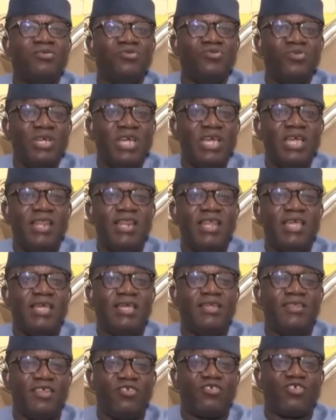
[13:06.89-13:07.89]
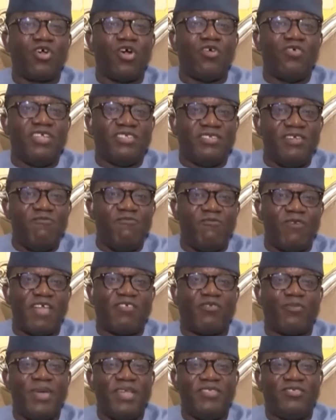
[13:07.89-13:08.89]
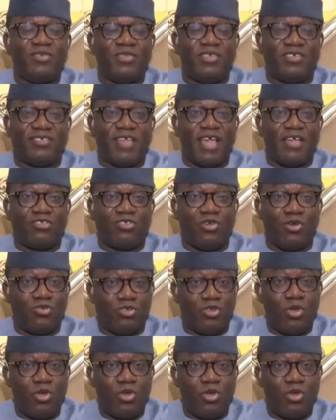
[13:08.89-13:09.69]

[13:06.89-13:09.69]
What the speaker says: really discouraged investment to the sector.